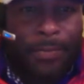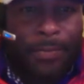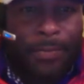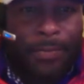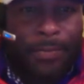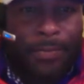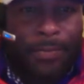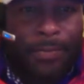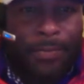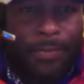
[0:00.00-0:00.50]

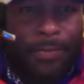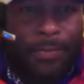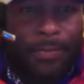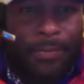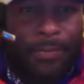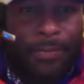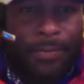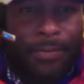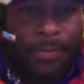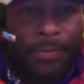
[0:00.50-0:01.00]

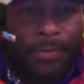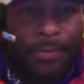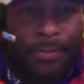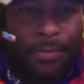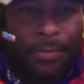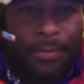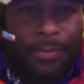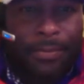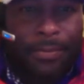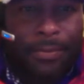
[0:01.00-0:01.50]

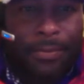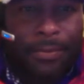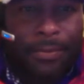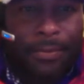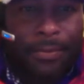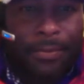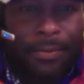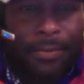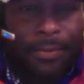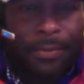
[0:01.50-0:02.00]

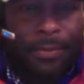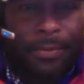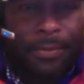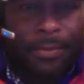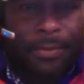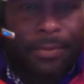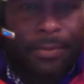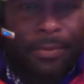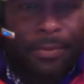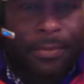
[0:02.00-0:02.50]

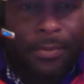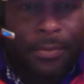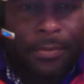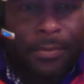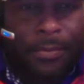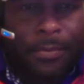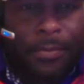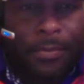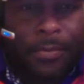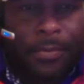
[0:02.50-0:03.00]

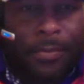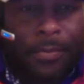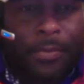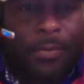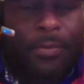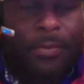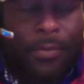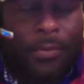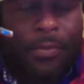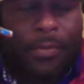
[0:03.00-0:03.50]

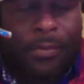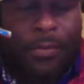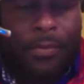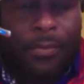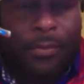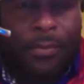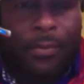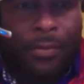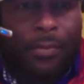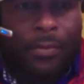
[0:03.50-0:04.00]

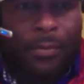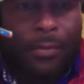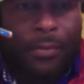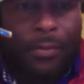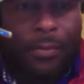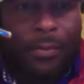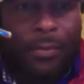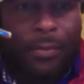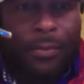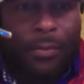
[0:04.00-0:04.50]

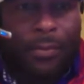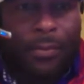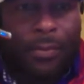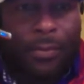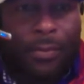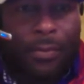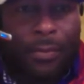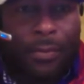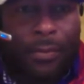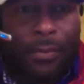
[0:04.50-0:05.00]

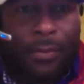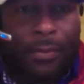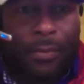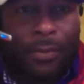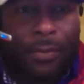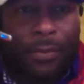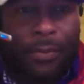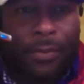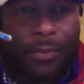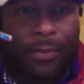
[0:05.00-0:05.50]

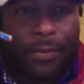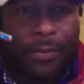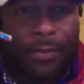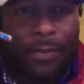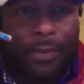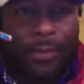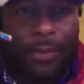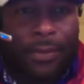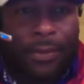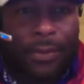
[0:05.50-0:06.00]

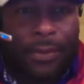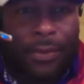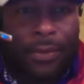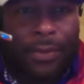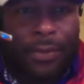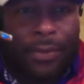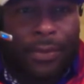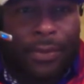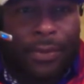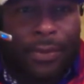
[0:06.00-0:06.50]

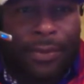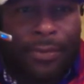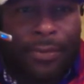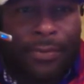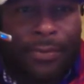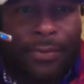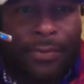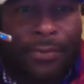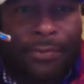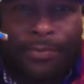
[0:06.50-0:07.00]

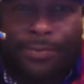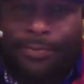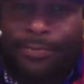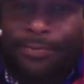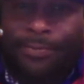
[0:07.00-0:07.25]
(not speaking)